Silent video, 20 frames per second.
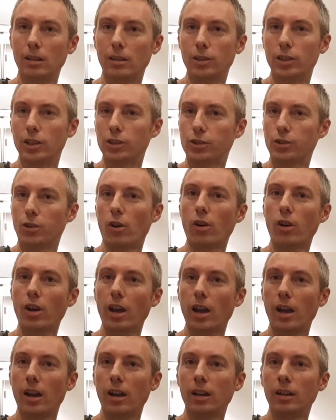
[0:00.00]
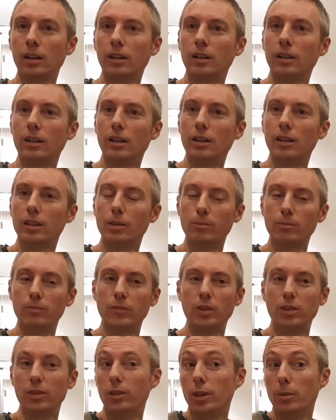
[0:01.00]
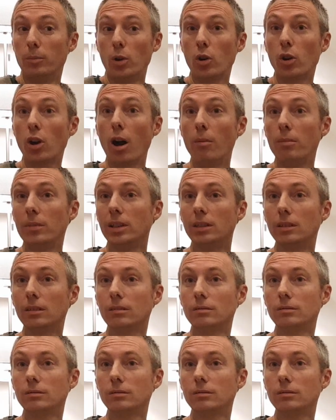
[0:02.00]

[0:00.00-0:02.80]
the stronger, the more common.